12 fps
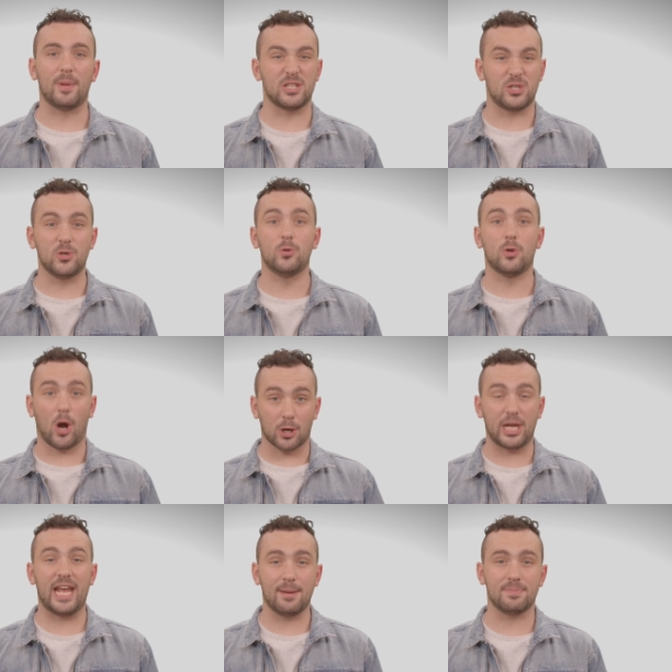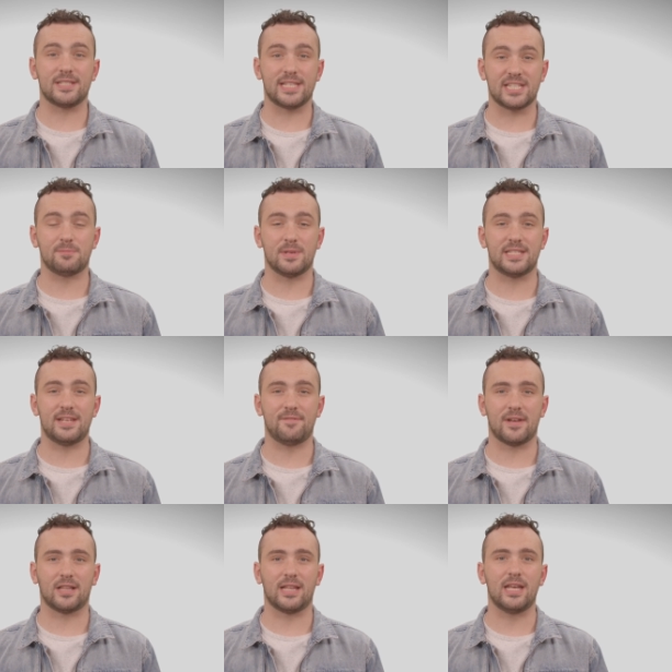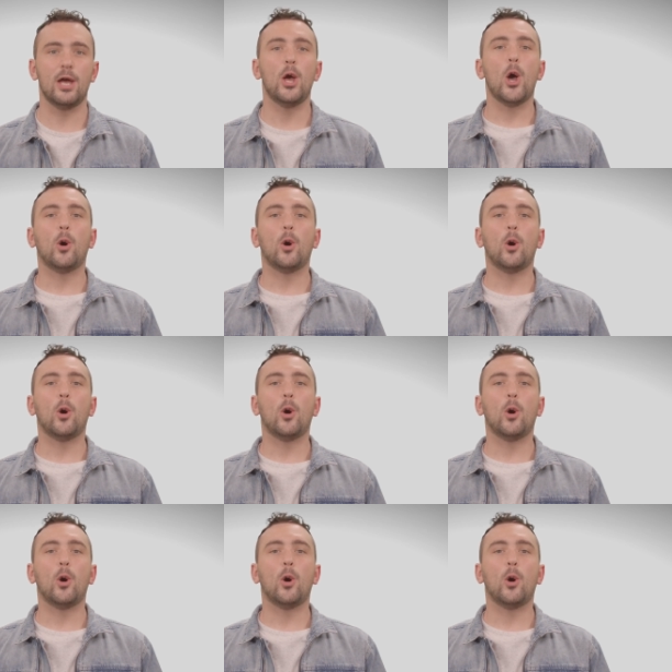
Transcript: but to our campuses specifically,